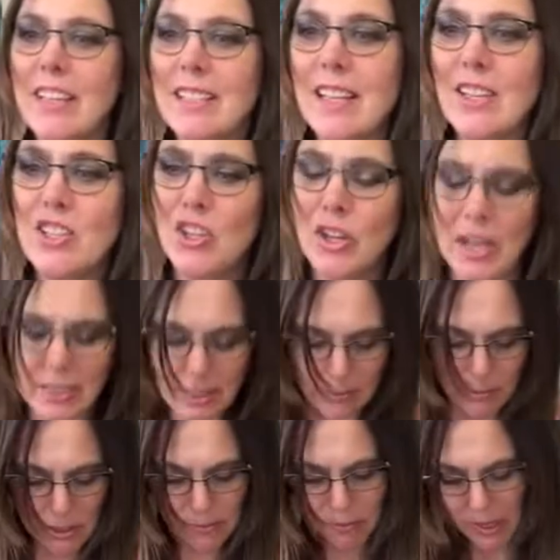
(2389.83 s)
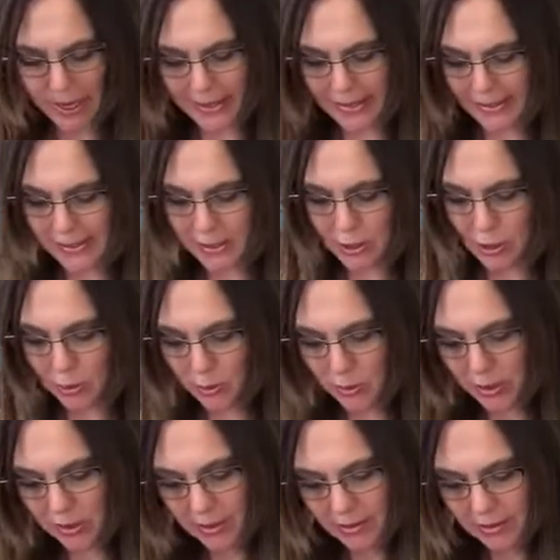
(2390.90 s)
It says, you got some splaining to do.
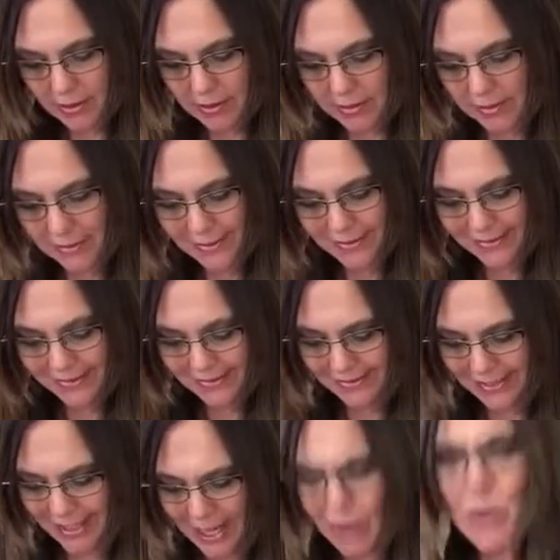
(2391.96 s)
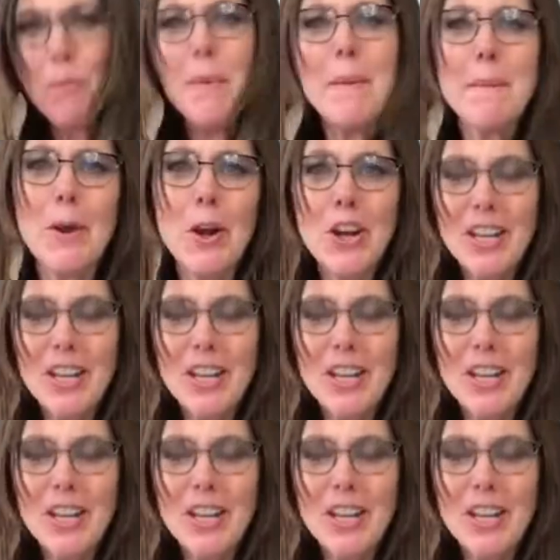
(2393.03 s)
Can't remember.